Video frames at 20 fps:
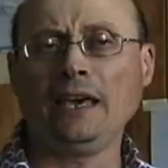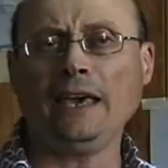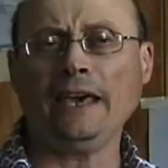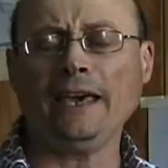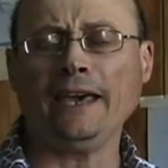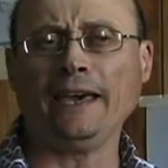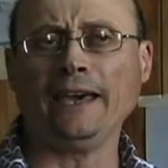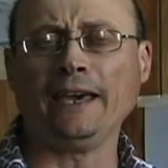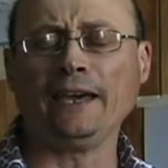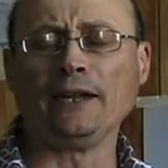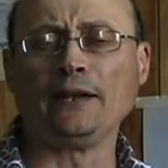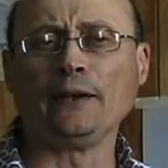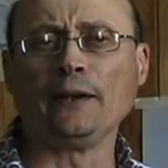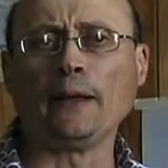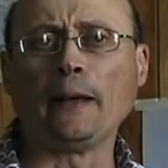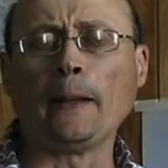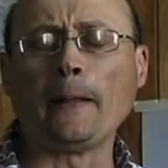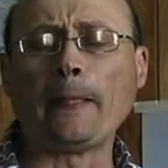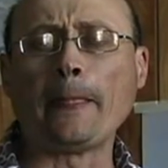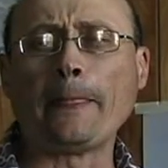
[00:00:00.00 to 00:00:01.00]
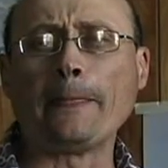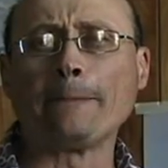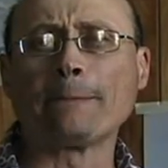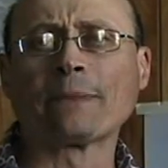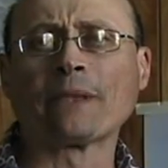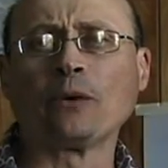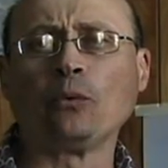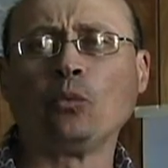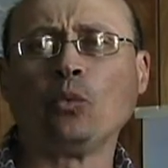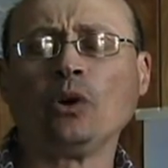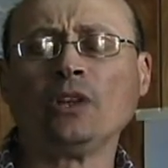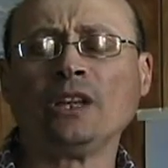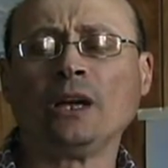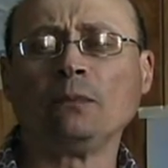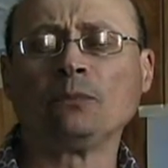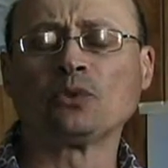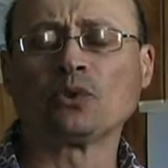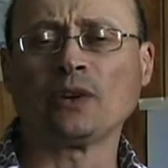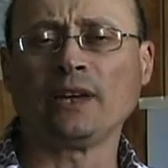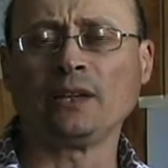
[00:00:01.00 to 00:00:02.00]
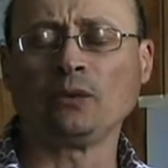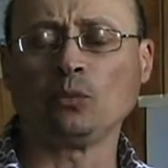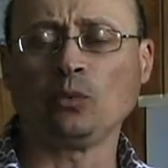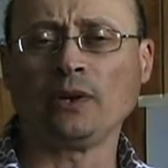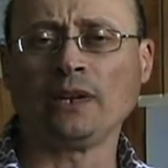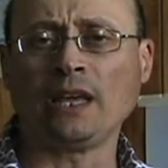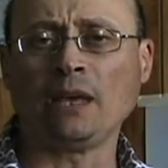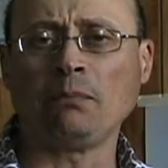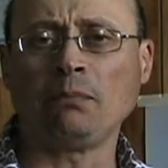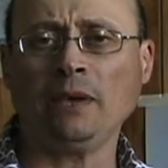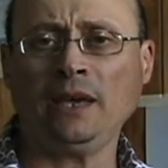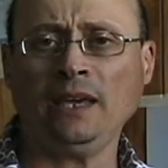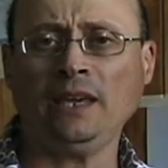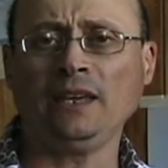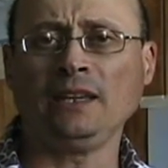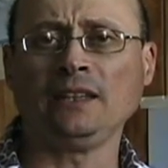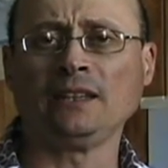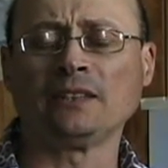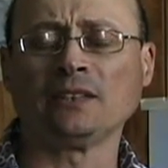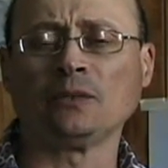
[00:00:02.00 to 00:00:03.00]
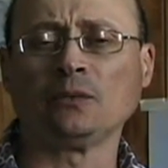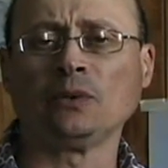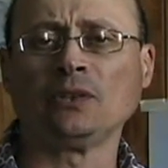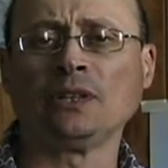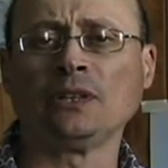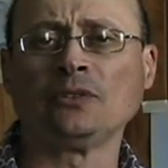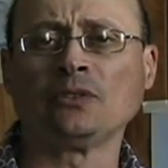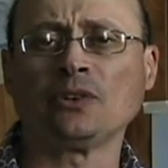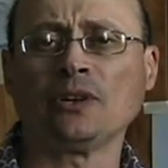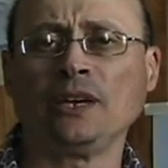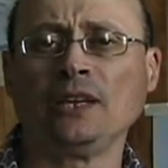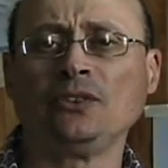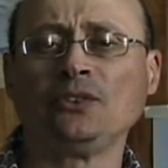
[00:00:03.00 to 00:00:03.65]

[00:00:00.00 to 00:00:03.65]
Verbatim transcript: And uh, what I'm trying, when I paint, what I'm trying